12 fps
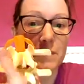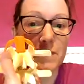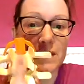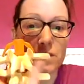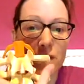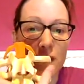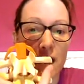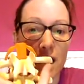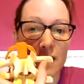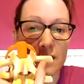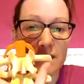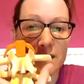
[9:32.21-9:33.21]
bits on
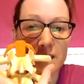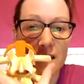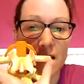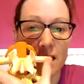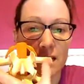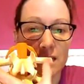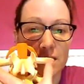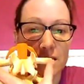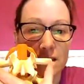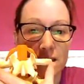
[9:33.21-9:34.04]
either side